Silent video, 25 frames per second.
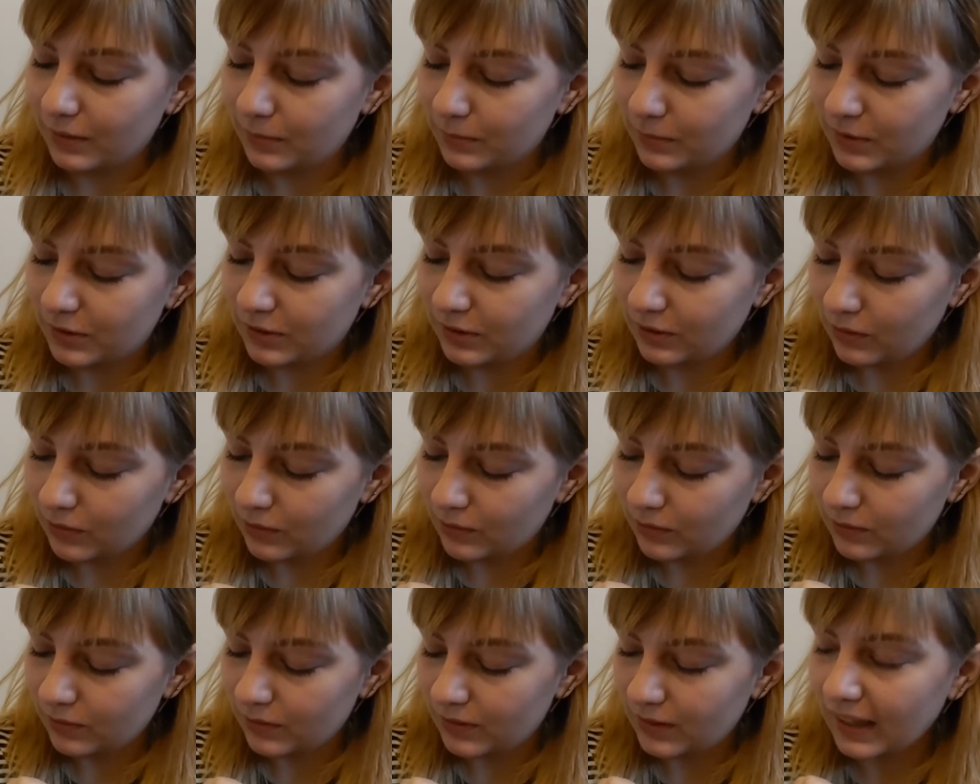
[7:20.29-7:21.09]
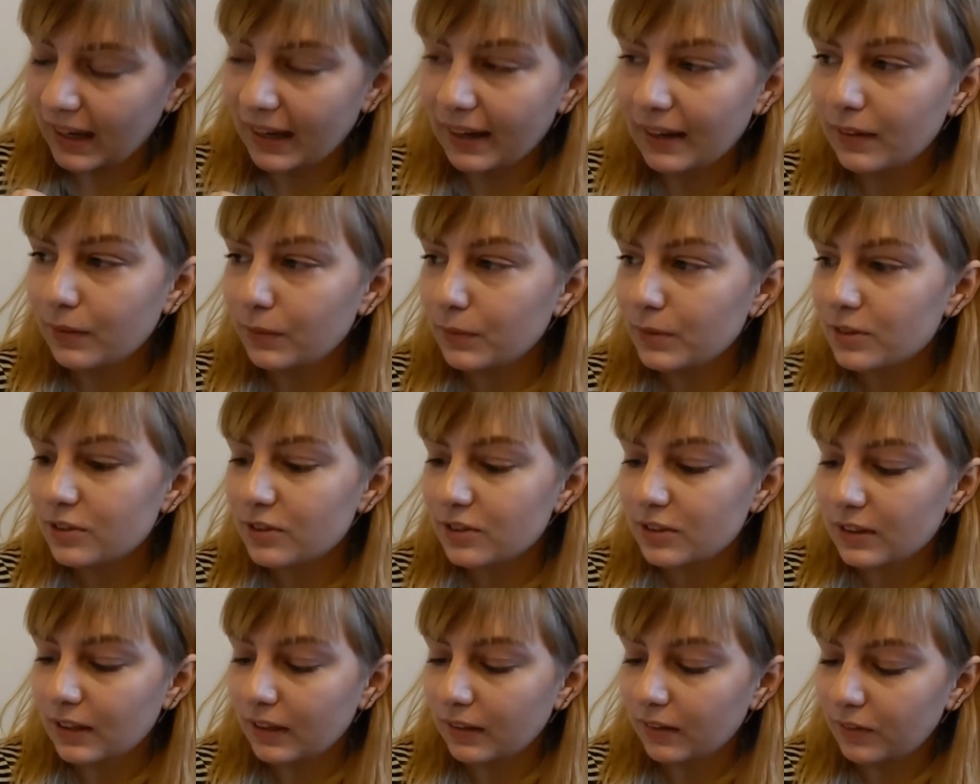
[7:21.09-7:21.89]
So that was
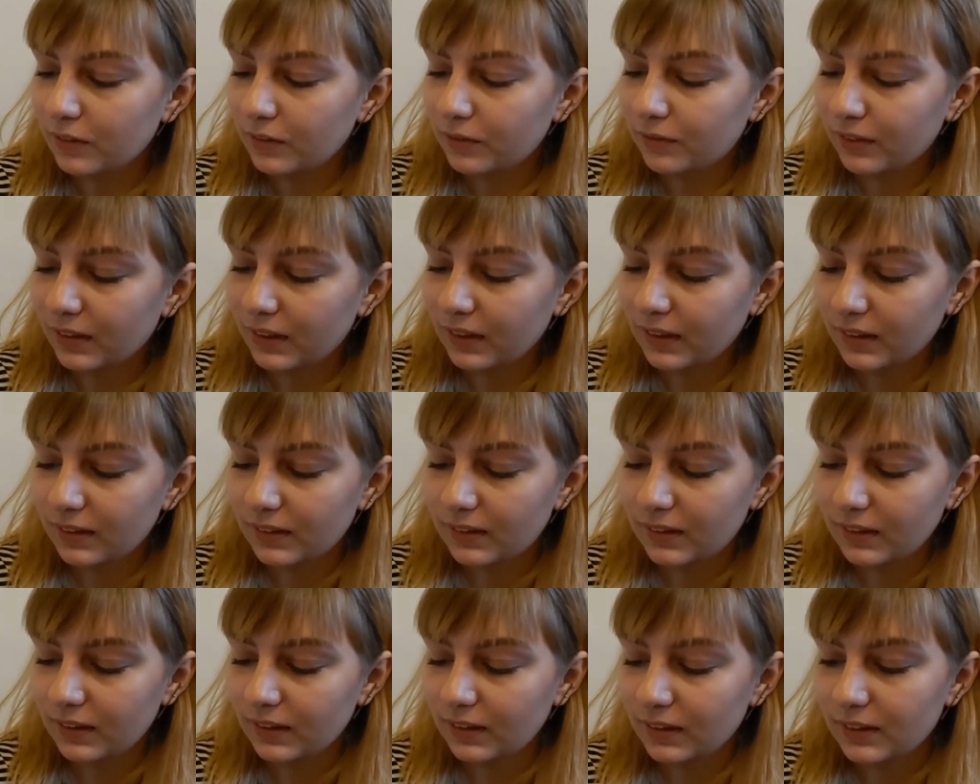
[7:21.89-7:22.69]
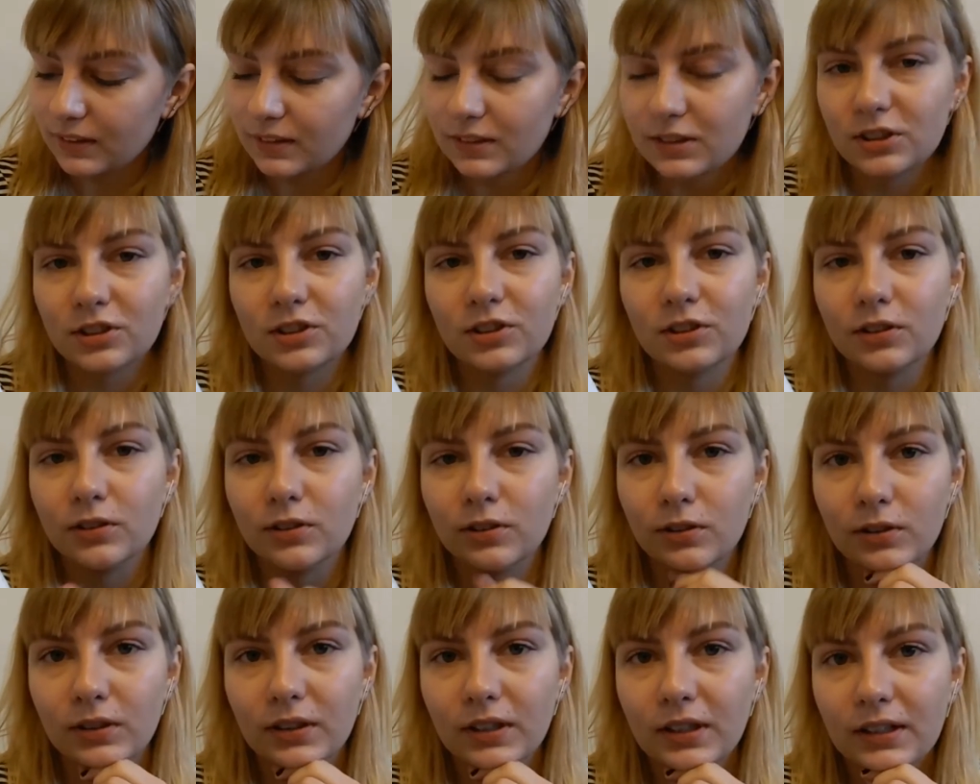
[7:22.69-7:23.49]
just kind of a fun idea
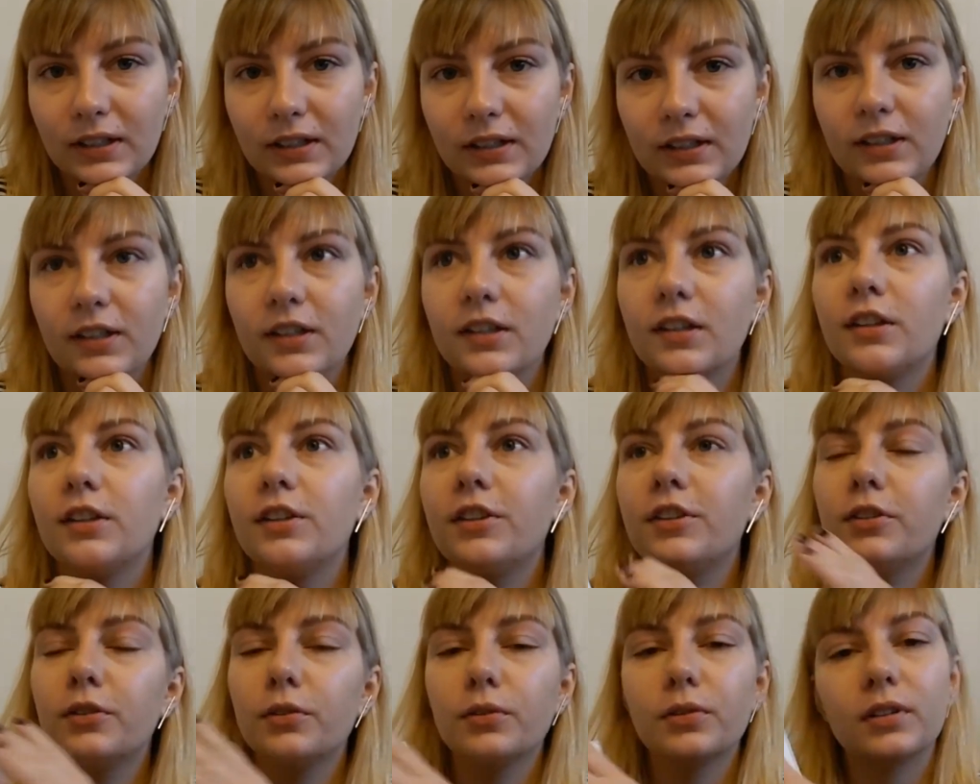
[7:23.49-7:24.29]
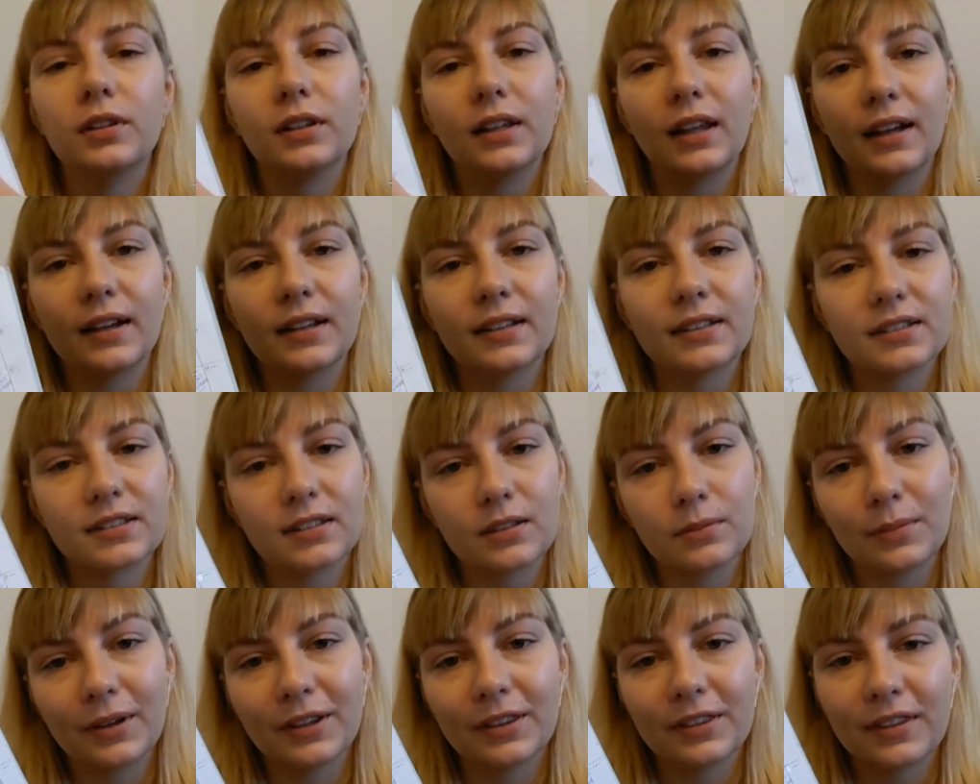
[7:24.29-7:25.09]
to utilize the
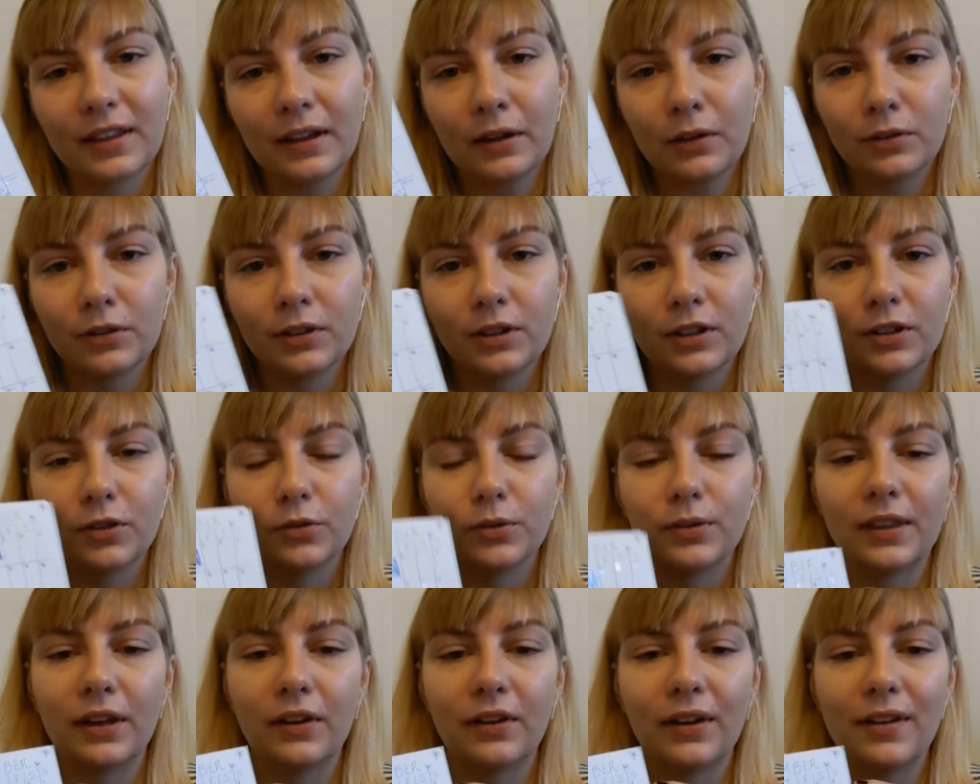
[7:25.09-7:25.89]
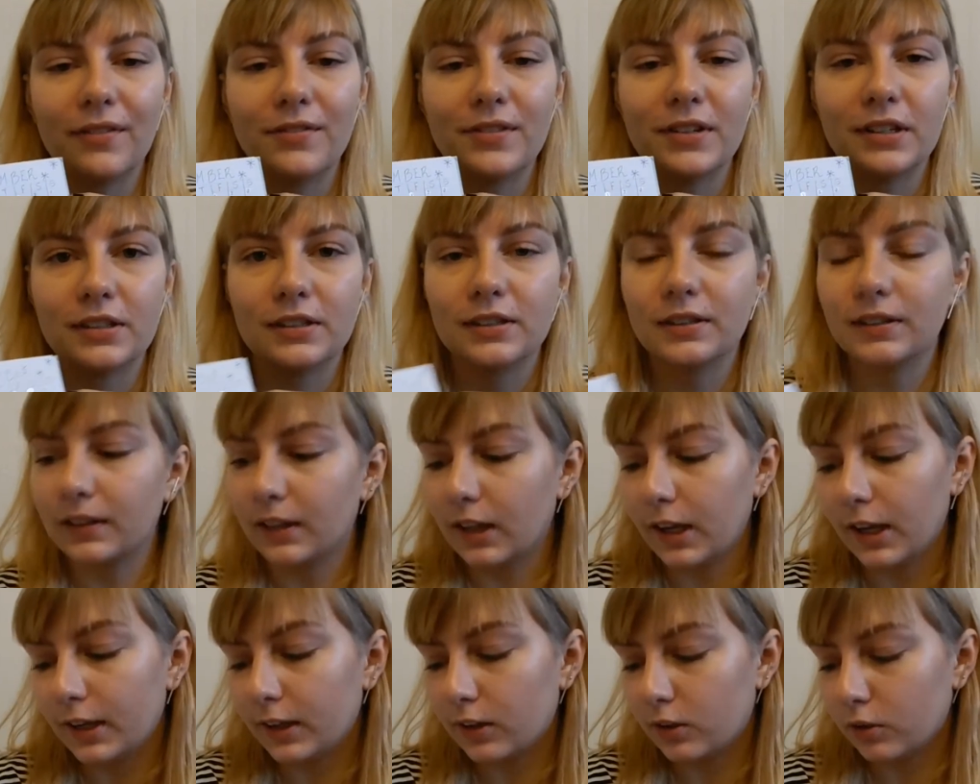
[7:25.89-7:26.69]
month outlook without having to
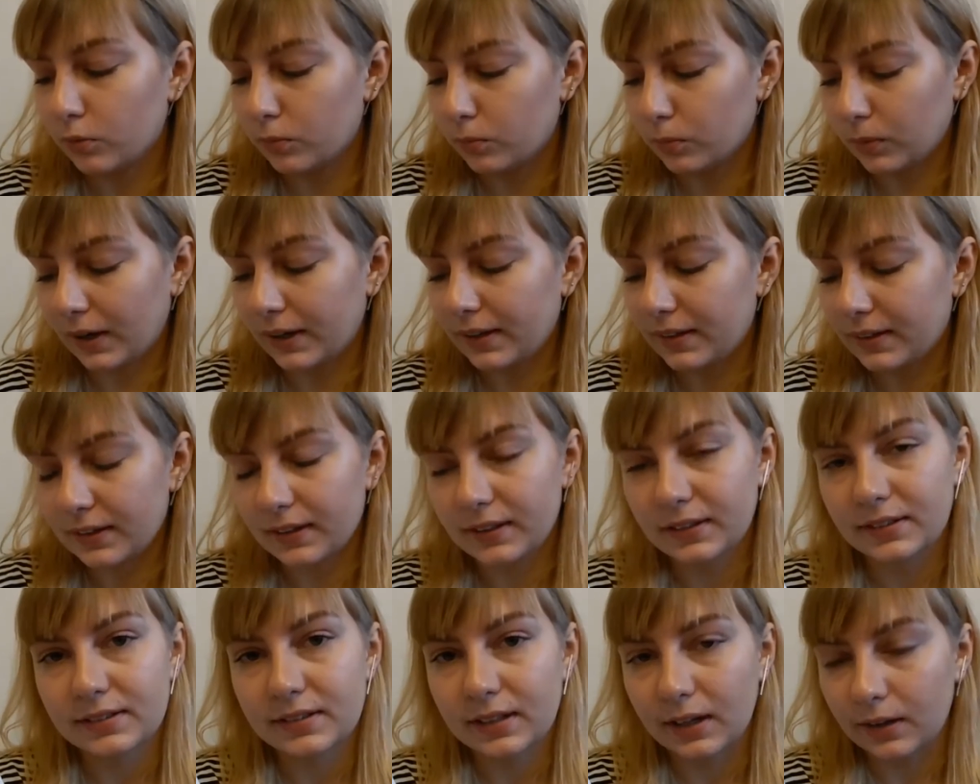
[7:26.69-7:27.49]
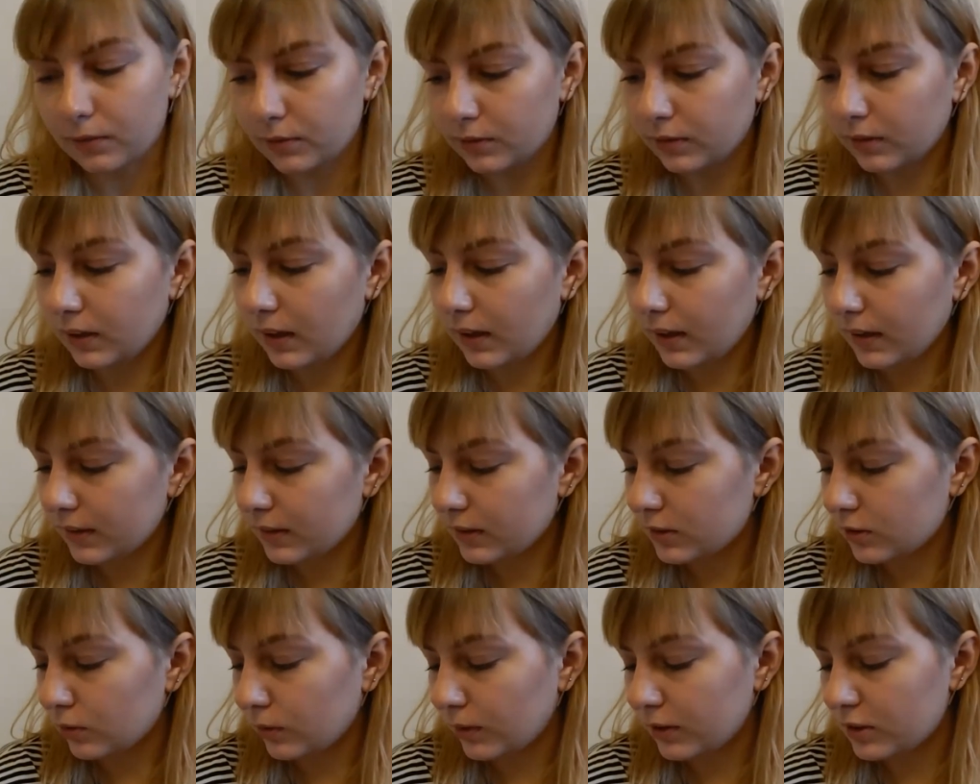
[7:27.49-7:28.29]
like write things down a lot.
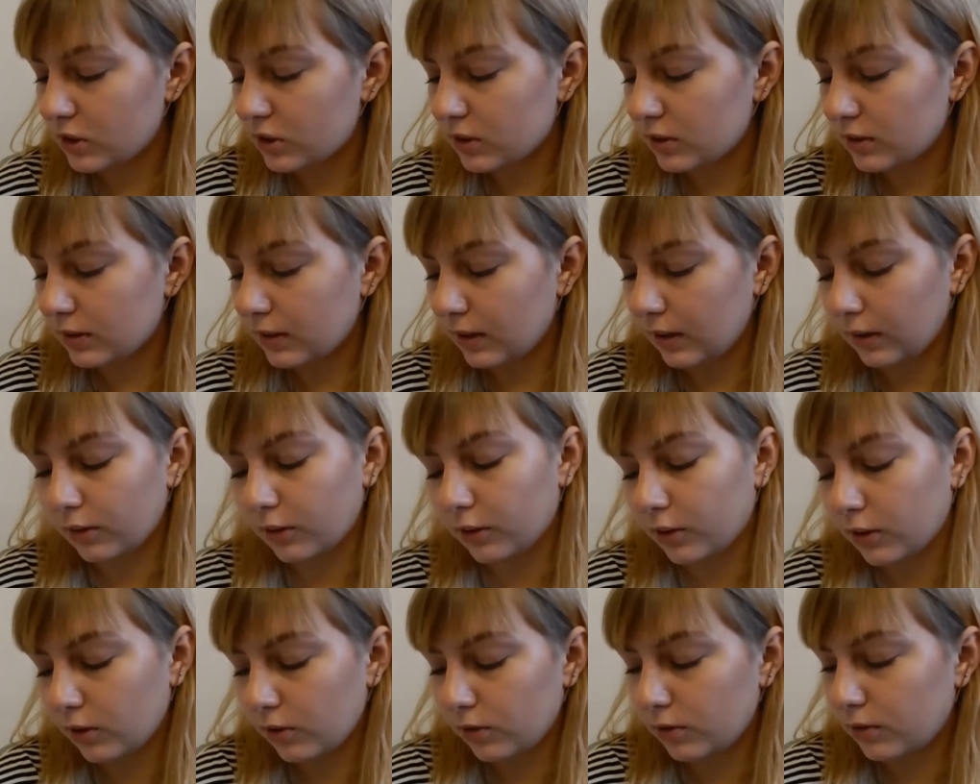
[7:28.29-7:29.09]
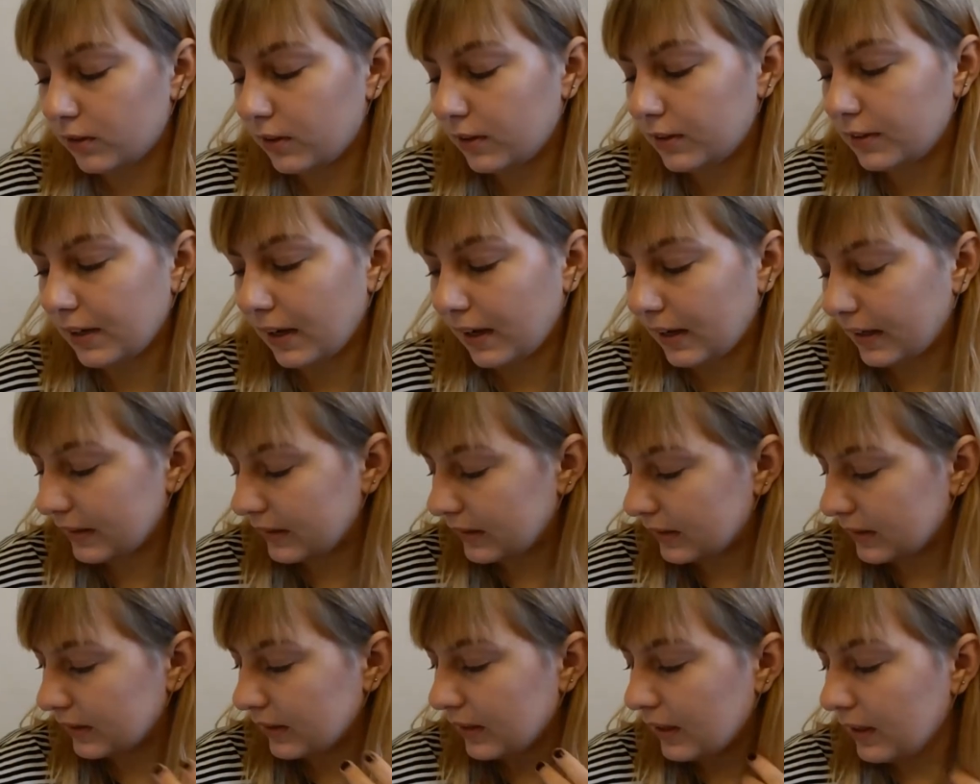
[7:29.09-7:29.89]
So I just color coded the
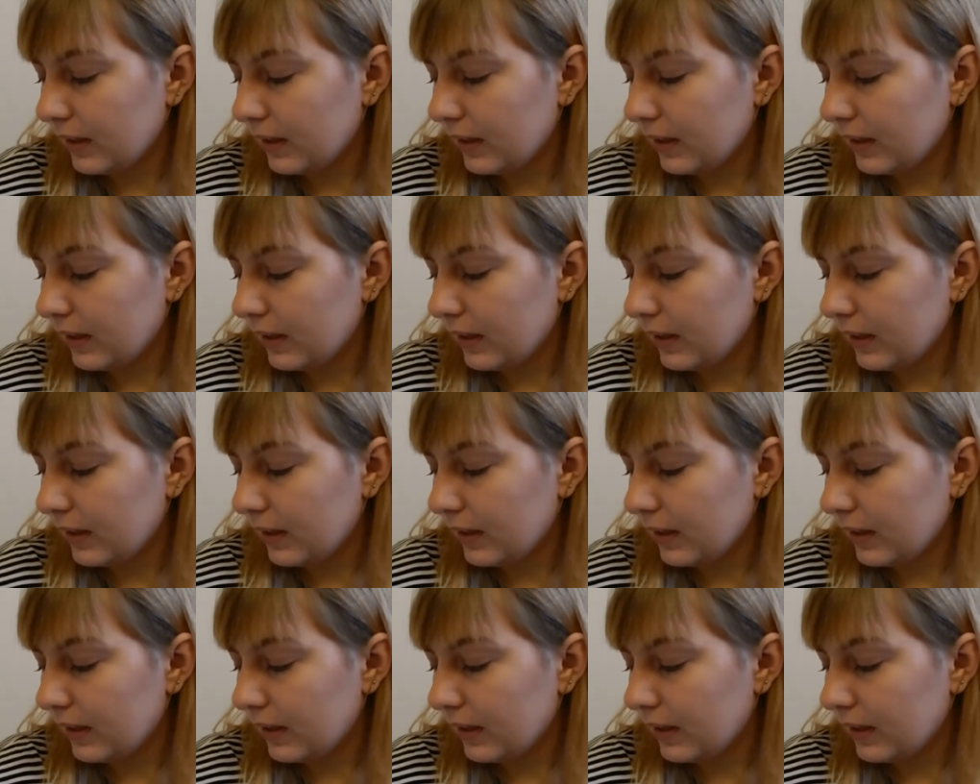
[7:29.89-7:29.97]
dots.